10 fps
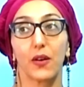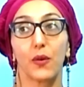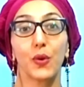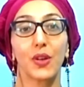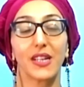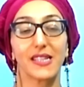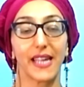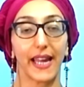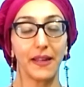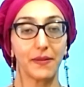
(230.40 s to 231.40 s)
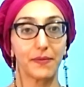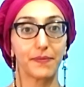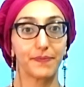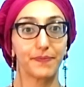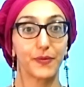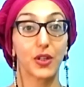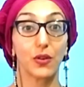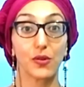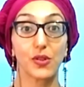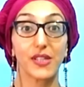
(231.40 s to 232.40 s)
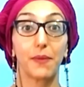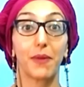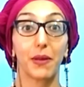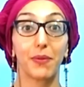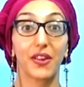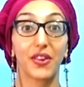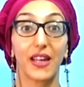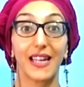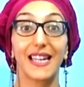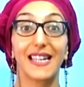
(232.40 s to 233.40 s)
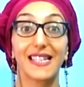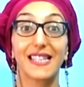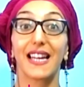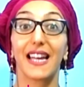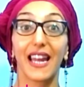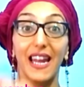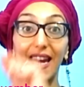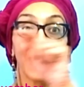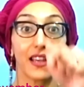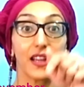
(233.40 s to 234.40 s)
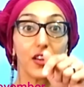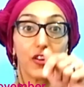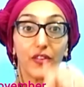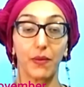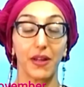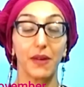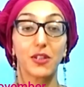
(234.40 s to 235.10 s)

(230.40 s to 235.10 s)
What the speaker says: Or you can also say my birthday is in November,